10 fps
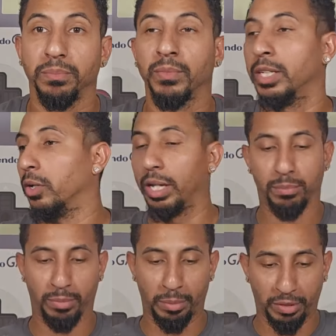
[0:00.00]
You know,
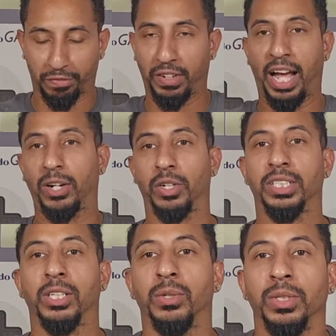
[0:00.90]
him maybe him flying on his
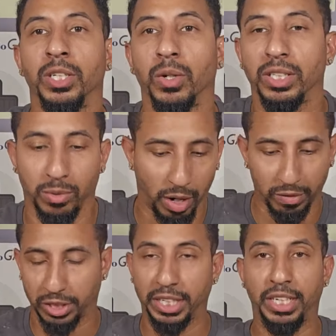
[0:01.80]
little, you know, his little
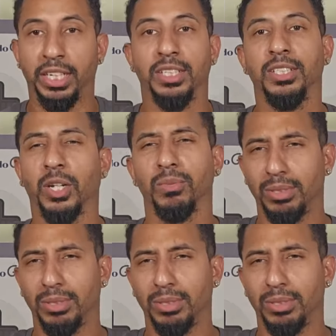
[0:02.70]
hover thingy and you know,